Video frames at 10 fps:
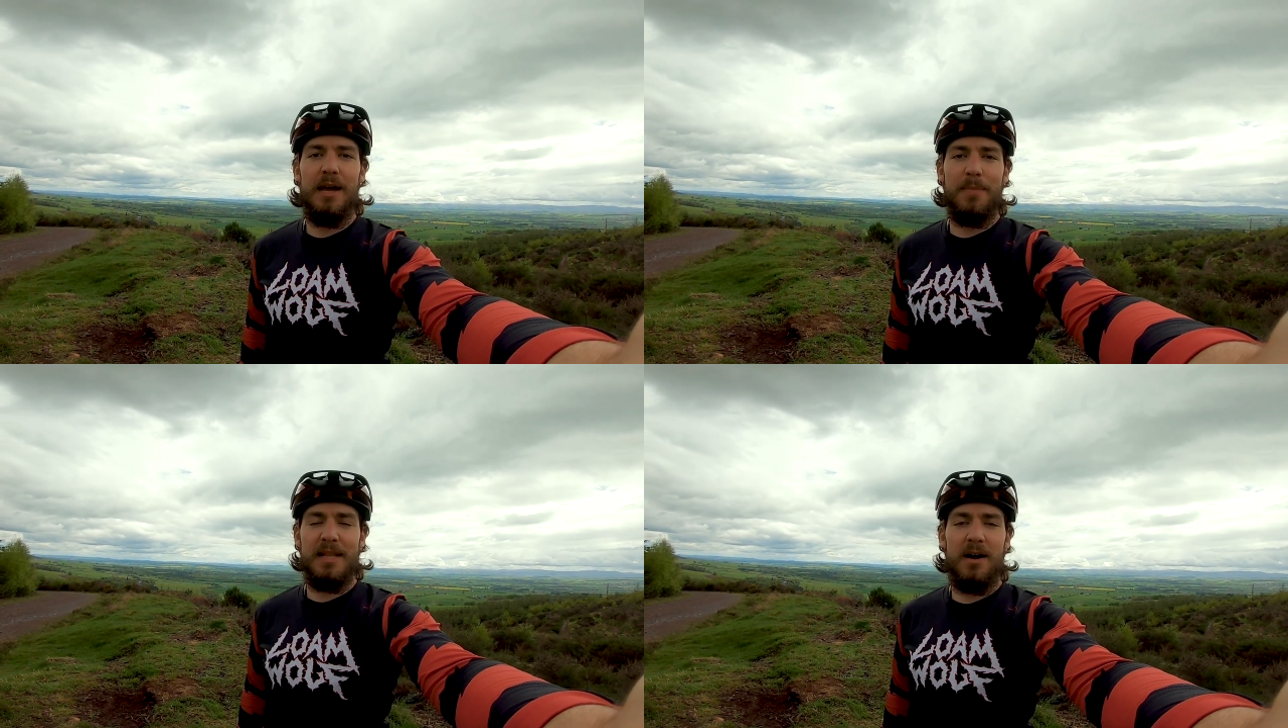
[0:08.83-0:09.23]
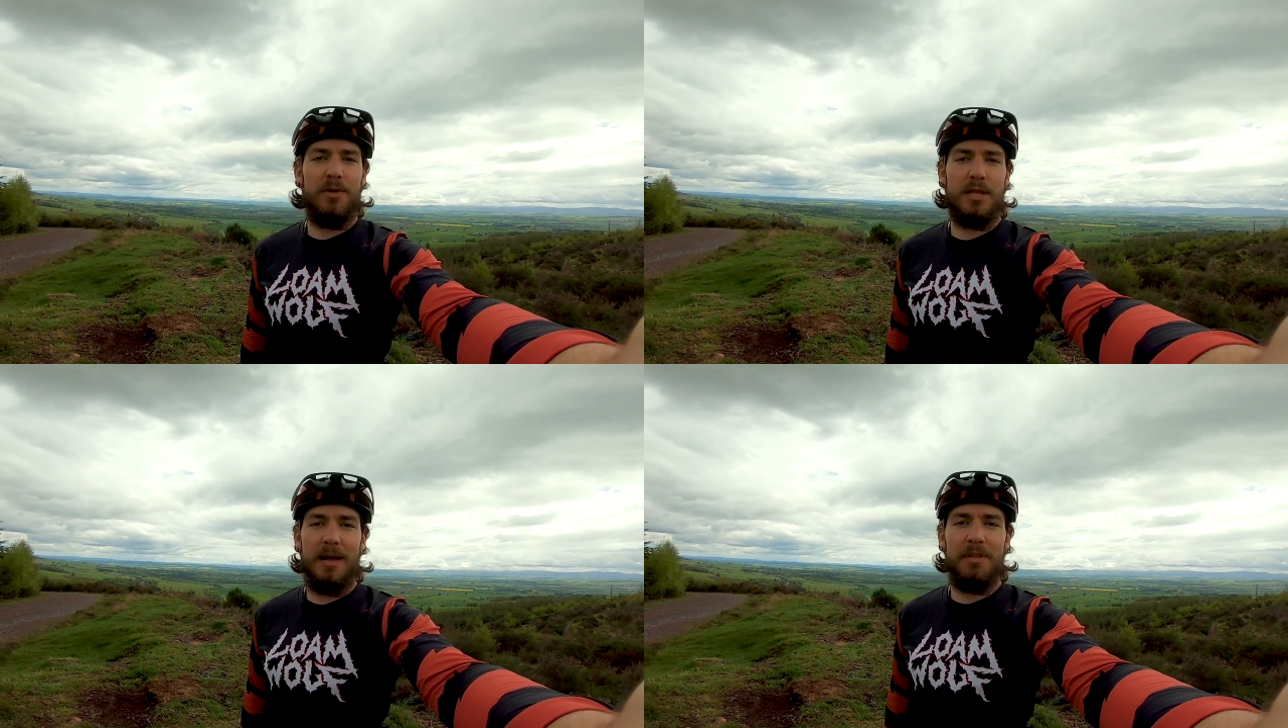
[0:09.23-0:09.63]
but now
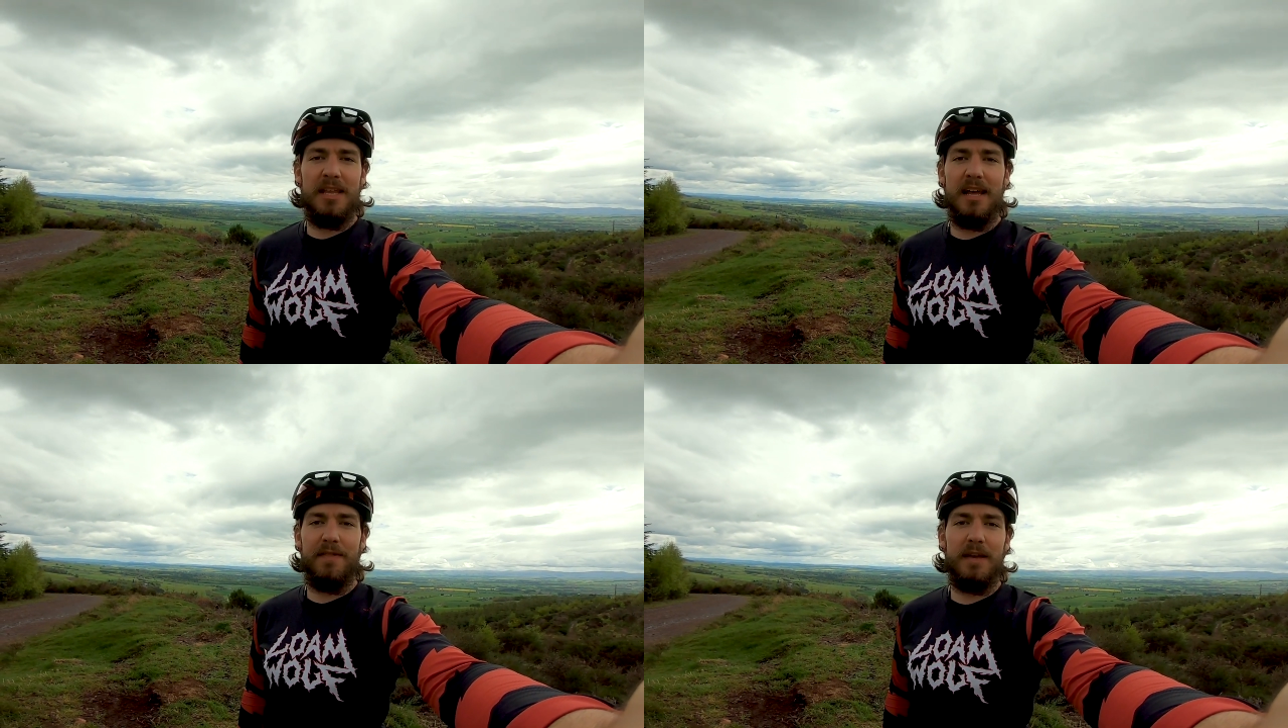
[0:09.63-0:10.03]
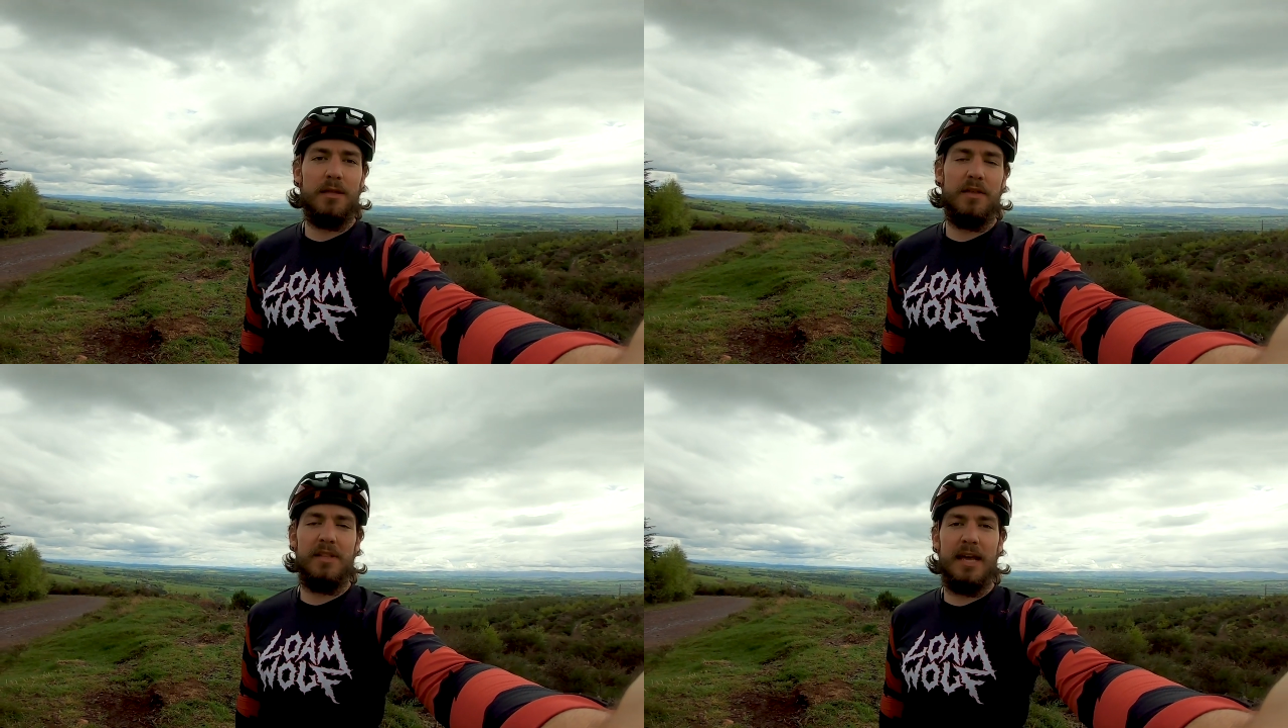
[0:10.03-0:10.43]
it's time to take
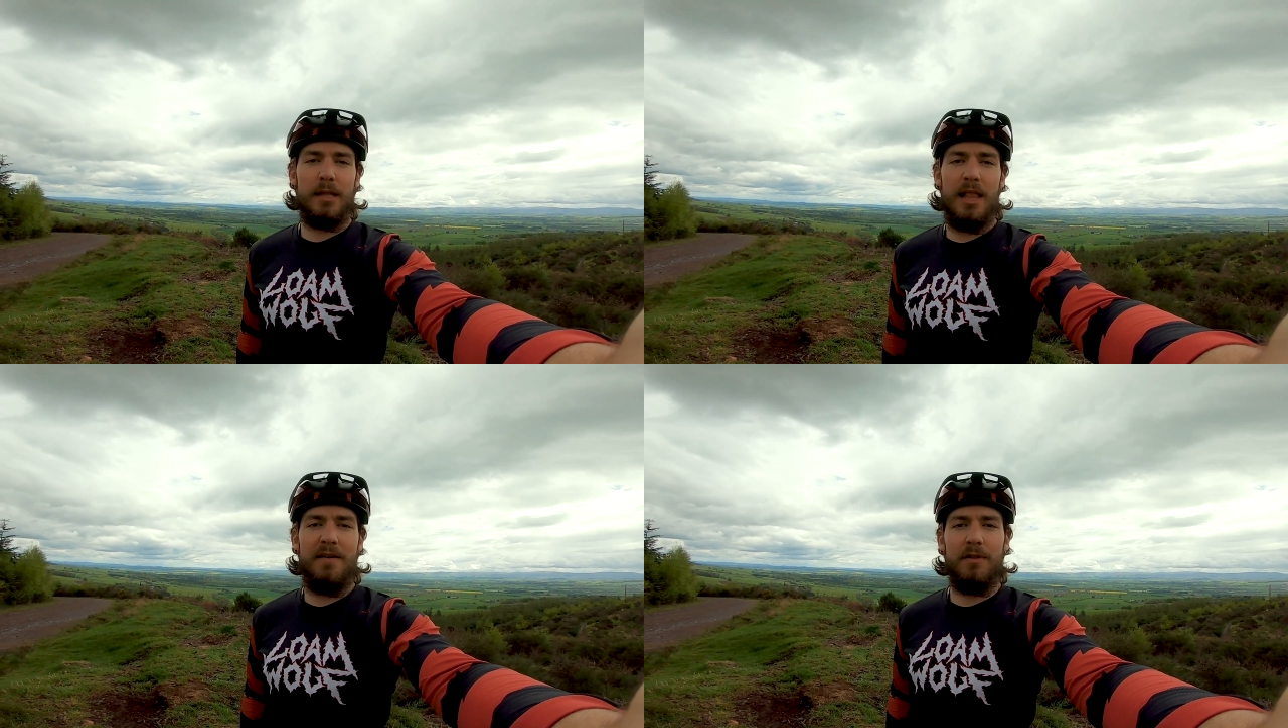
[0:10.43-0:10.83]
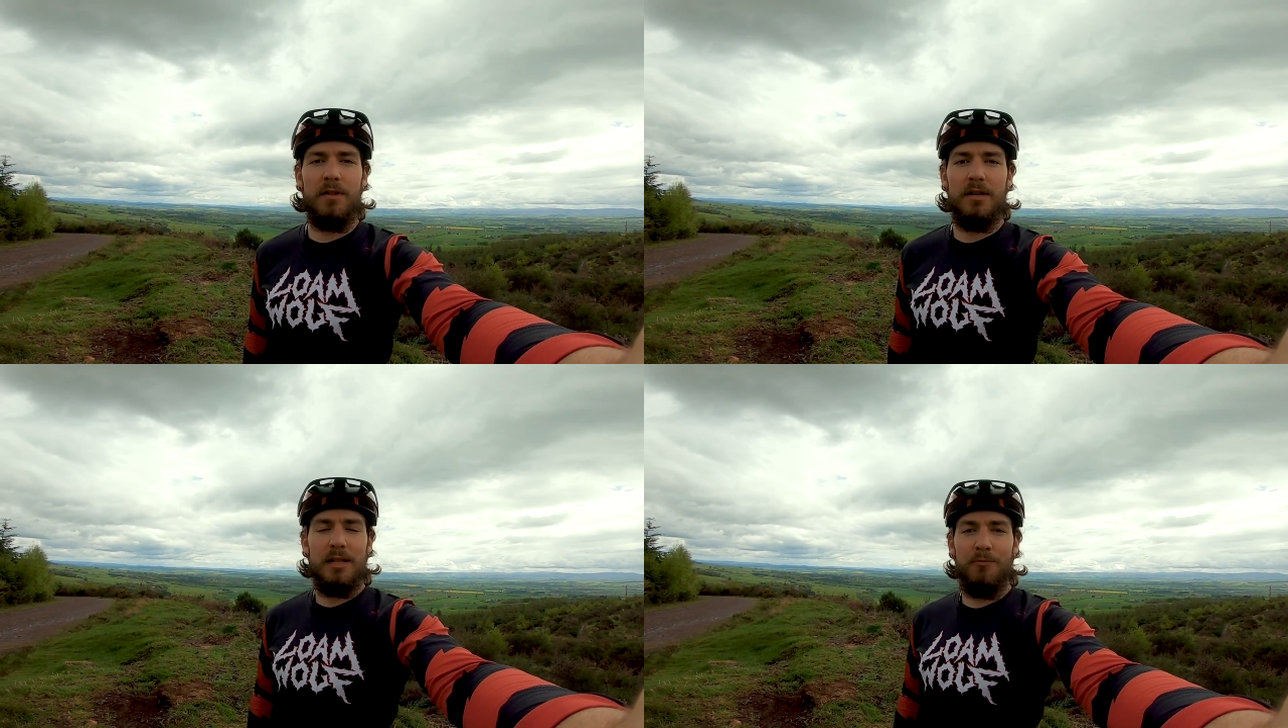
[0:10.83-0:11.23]
things to the next level.